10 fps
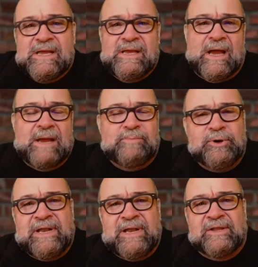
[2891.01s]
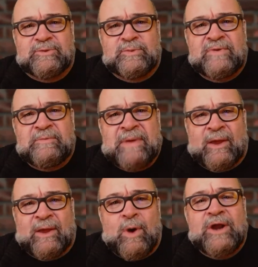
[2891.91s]
"I put her down at the riverbank.
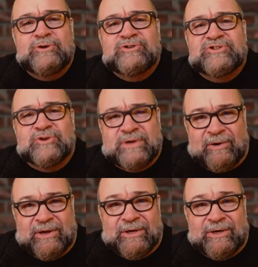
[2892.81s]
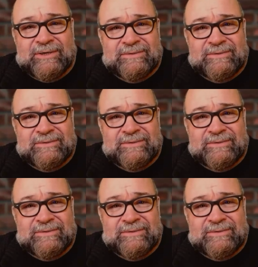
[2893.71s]
Why are you still carrying her?"